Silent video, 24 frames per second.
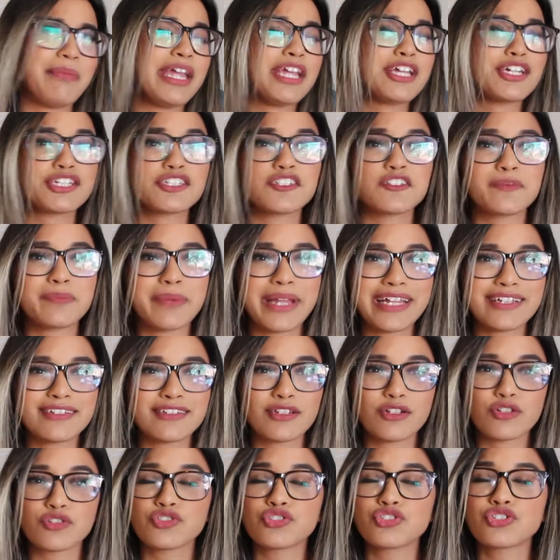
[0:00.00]
your space
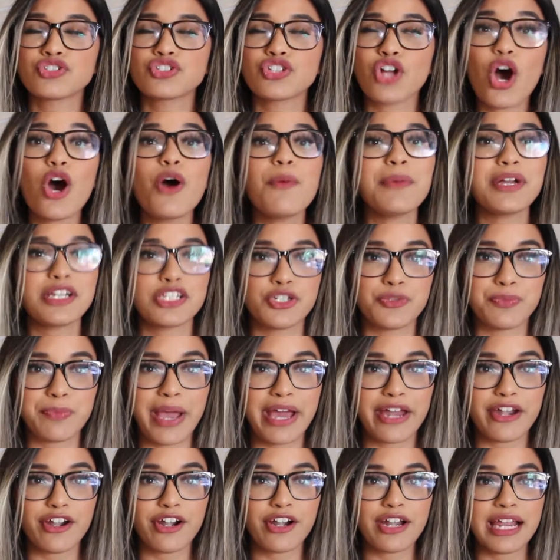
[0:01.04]
look so much better,